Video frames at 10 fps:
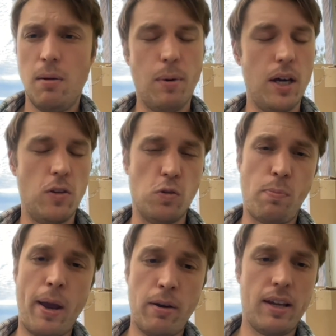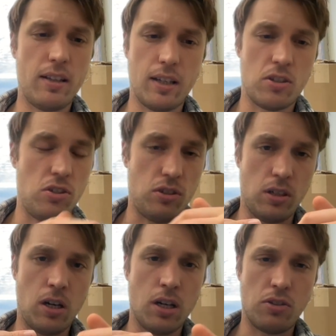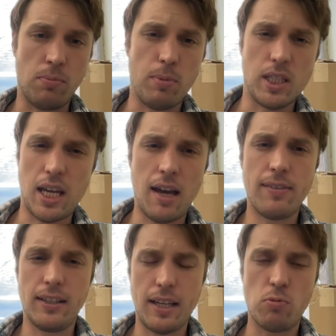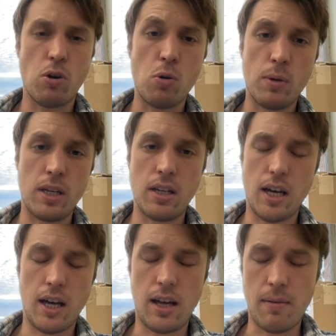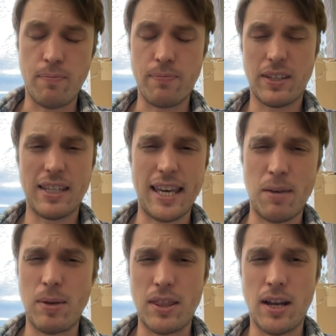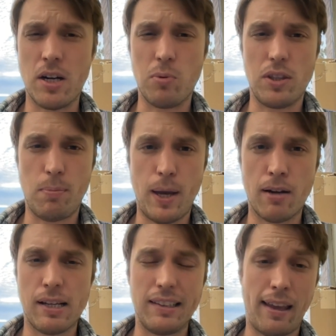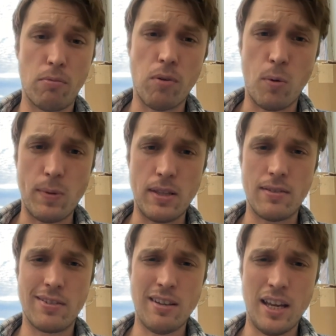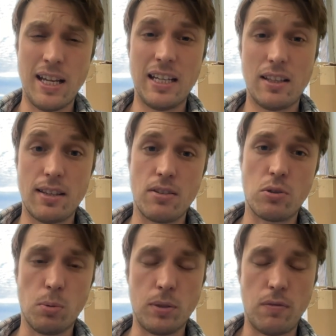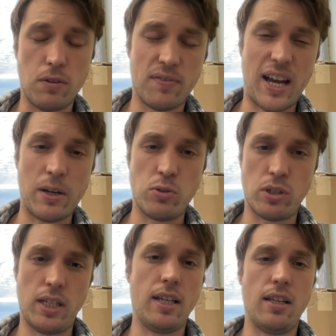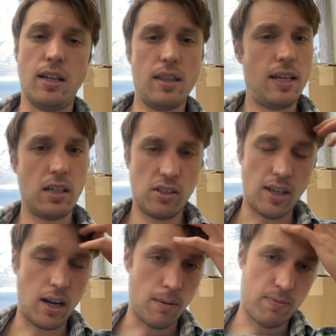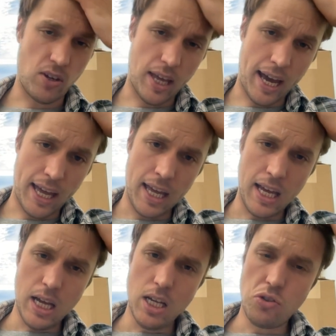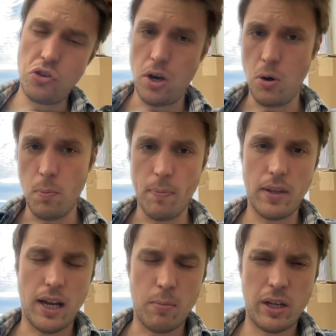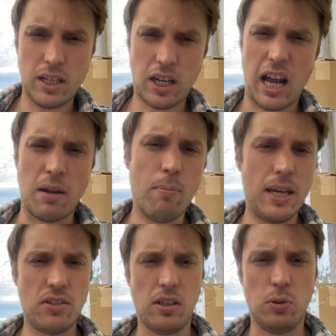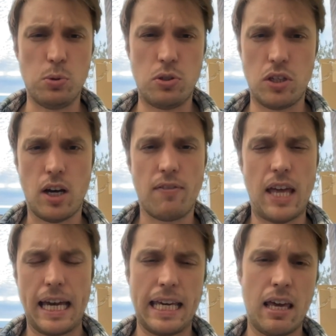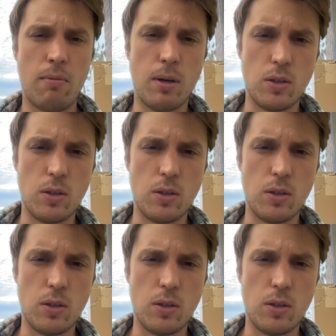But those Perry collections are awesome. But they have a late Roman um, game in there with the Perry late Romans that they sculpted for Foundry, and they're set up for that. So I'm gonna kind of base it loosely off that game, but